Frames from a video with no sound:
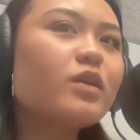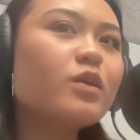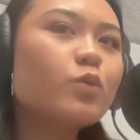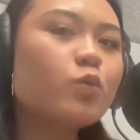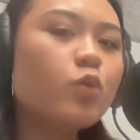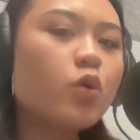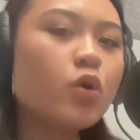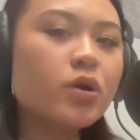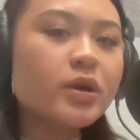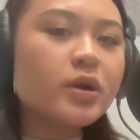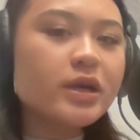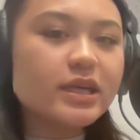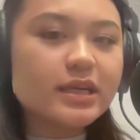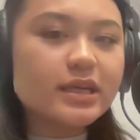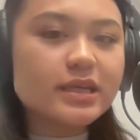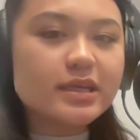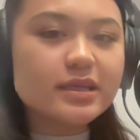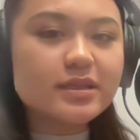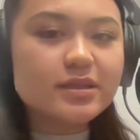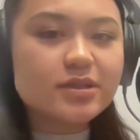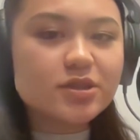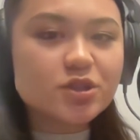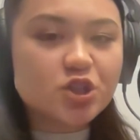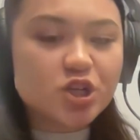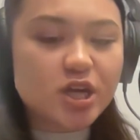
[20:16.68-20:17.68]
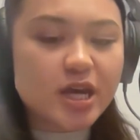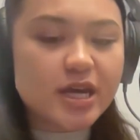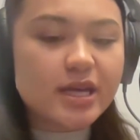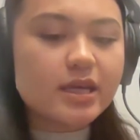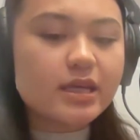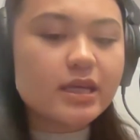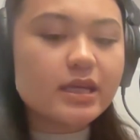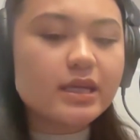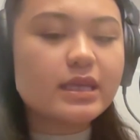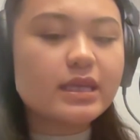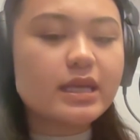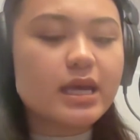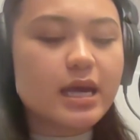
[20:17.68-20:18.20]
walk in, check
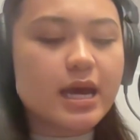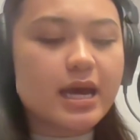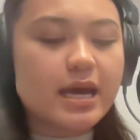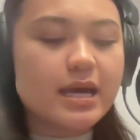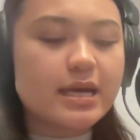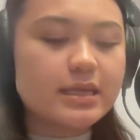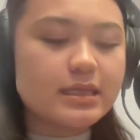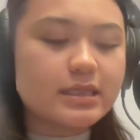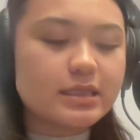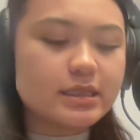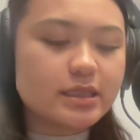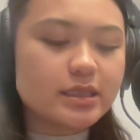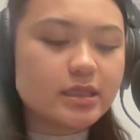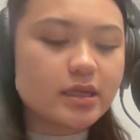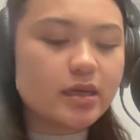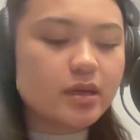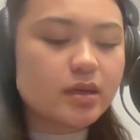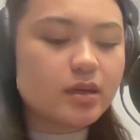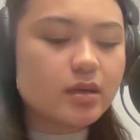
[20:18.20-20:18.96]
in, and